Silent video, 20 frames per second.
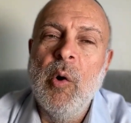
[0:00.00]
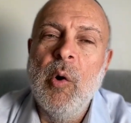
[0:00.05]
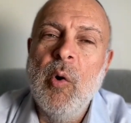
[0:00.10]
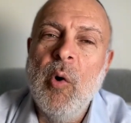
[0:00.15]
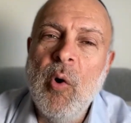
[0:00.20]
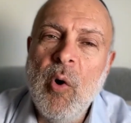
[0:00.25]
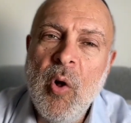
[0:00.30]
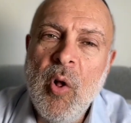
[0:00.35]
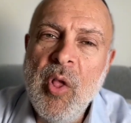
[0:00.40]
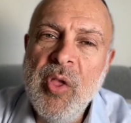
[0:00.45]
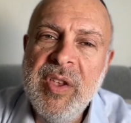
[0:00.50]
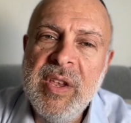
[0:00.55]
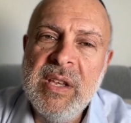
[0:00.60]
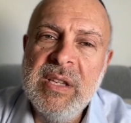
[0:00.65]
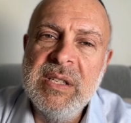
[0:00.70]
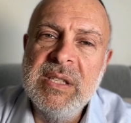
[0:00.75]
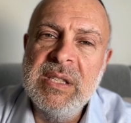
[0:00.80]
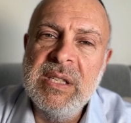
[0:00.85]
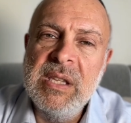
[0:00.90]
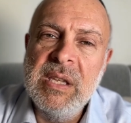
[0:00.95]
all
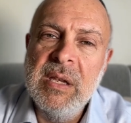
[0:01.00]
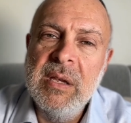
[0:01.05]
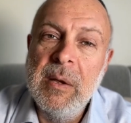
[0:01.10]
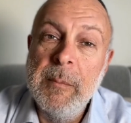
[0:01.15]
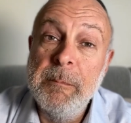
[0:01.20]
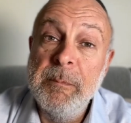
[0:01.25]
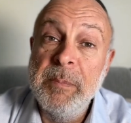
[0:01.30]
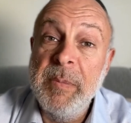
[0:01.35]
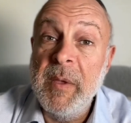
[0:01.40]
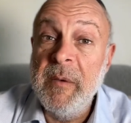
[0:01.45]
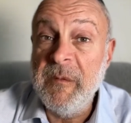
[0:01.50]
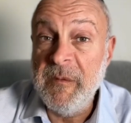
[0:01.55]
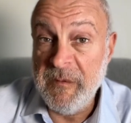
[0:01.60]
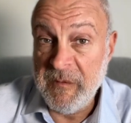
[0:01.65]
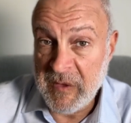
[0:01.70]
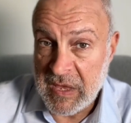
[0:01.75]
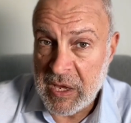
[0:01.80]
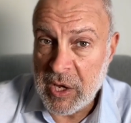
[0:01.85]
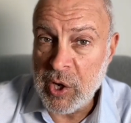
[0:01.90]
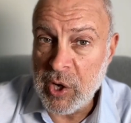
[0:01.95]
these
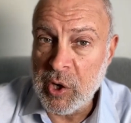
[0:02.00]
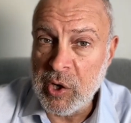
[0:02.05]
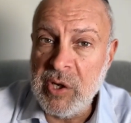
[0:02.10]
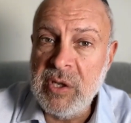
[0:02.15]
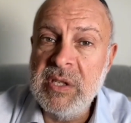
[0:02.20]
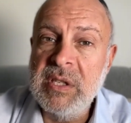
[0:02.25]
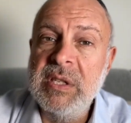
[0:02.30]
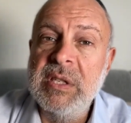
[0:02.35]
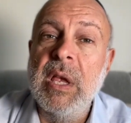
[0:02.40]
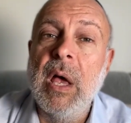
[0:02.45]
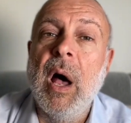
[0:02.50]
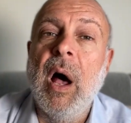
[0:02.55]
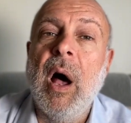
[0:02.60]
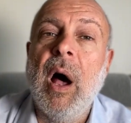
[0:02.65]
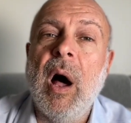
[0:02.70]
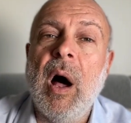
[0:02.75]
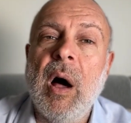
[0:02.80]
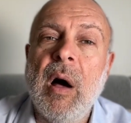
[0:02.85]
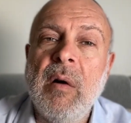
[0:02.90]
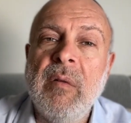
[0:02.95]
fears
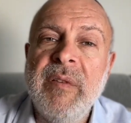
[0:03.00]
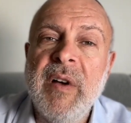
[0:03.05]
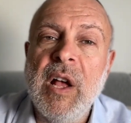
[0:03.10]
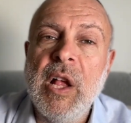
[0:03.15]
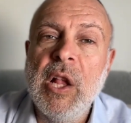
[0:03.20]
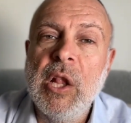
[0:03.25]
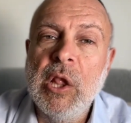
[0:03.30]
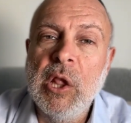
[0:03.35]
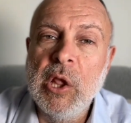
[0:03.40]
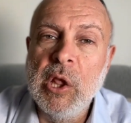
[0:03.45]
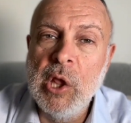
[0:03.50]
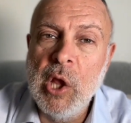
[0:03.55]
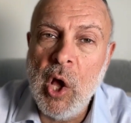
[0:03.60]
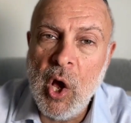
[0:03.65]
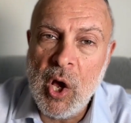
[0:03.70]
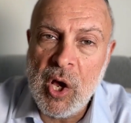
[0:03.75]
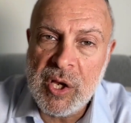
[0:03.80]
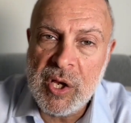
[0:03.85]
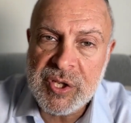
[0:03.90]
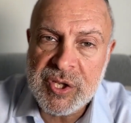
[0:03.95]
of
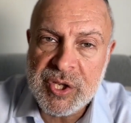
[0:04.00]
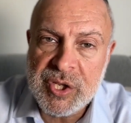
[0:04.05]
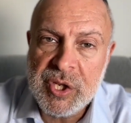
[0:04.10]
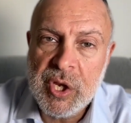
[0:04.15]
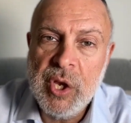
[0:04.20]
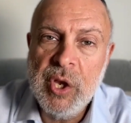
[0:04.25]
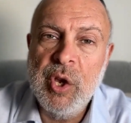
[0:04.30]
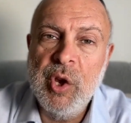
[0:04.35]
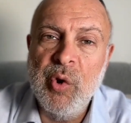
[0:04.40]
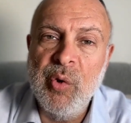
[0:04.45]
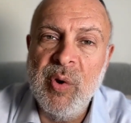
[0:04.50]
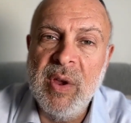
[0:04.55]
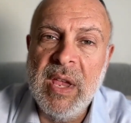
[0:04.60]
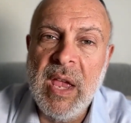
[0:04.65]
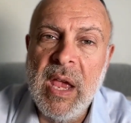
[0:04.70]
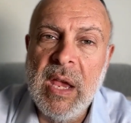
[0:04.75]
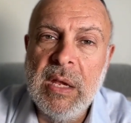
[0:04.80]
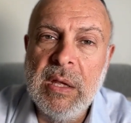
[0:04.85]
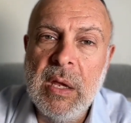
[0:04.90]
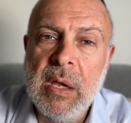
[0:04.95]
loss
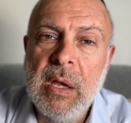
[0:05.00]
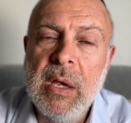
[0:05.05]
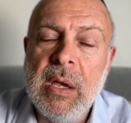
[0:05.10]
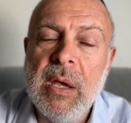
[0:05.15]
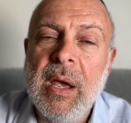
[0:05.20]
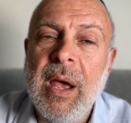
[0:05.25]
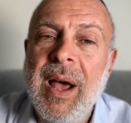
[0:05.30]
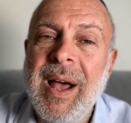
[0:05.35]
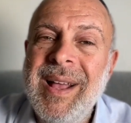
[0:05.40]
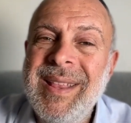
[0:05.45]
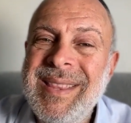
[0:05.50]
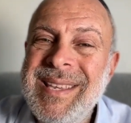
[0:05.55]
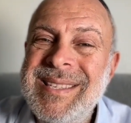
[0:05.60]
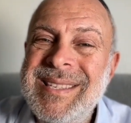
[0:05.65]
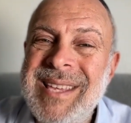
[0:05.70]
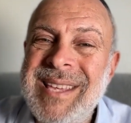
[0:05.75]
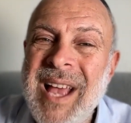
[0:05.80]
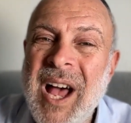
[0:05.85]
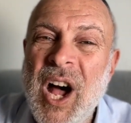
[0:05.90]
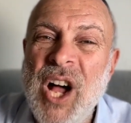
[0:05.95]
create
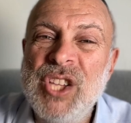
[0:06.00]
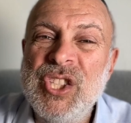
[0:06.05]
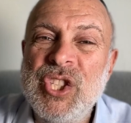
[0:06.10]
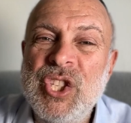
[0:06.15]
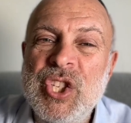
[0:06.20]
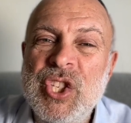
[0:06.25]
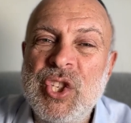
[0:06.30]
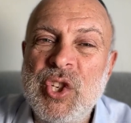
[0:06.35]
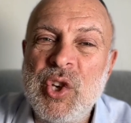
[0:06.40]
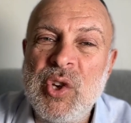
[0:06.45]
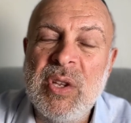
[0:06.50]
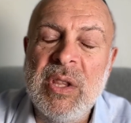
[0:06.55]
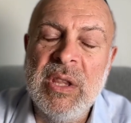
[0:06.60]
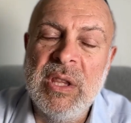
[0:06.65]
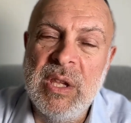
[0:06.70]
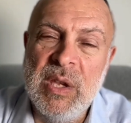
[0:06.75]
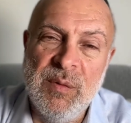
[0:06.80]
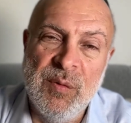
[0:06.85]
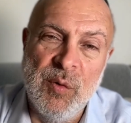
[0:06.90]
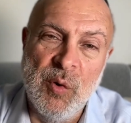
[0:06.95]
this
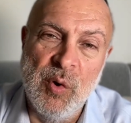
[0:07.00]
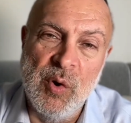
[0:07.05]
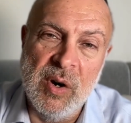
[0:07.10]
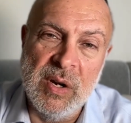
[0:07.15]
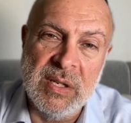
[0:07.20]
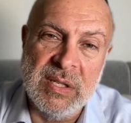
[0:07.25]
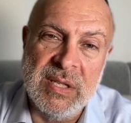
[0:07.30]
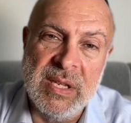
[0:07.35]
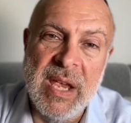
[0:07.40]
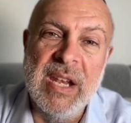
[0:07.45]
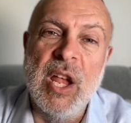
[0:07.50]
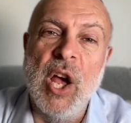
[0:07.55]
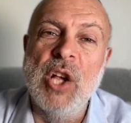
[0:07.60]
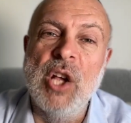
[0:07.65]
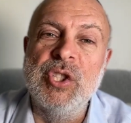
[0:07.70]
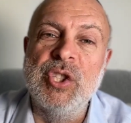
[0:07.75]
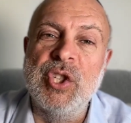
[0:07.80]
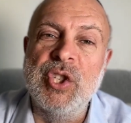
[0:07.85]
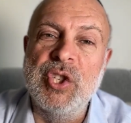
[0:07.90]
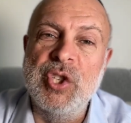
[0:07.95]
uncertainty for us, and
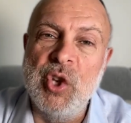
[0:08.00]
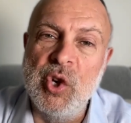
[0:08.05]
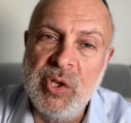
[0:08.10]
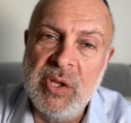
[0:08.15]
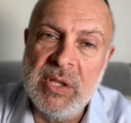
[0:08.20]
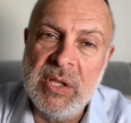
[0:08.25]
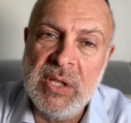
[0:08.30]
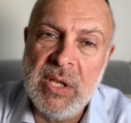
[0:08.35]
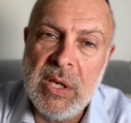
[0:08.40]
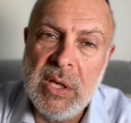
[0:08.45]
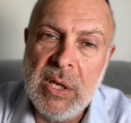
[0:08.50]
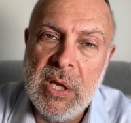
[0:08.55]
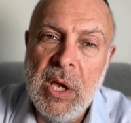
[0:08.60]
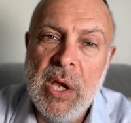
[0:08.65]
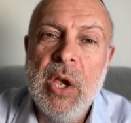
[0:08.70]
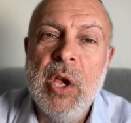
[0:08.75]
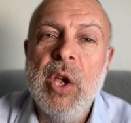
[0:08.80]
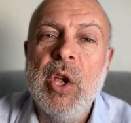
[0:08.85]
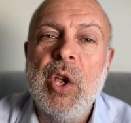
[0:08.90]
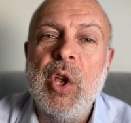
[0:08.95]
uncertainty
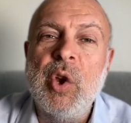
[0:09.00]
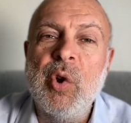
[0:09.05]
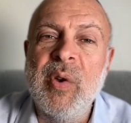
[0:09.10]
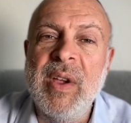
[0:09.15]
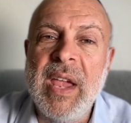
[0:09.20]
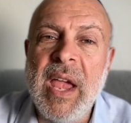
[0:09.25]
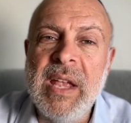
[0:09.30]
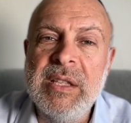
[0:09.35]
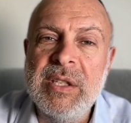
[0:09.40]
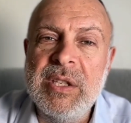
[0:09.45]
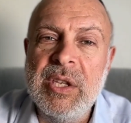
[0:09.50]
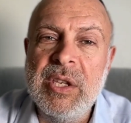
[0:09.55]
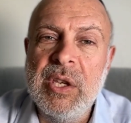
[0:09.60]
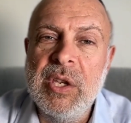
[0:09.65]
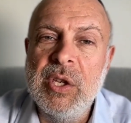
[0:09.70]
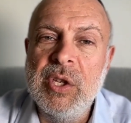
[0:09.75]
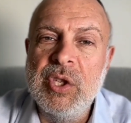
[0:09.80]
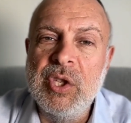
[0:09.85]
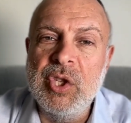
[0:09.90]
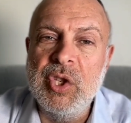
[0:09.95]
creates
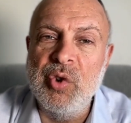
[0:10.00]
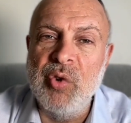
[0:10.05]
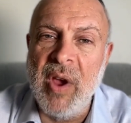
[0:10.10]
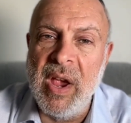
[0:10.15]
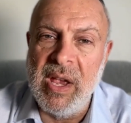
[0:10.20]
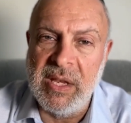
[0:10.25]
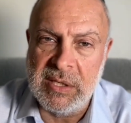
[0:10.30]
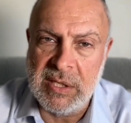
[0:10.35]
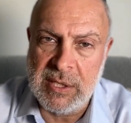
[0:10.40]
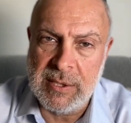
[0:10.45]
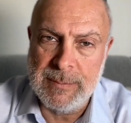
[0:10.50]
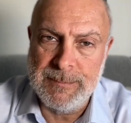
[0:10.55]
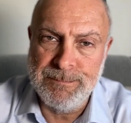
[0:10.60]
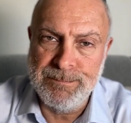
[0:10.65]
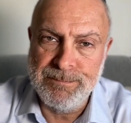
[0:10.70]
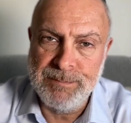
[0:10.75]
stress.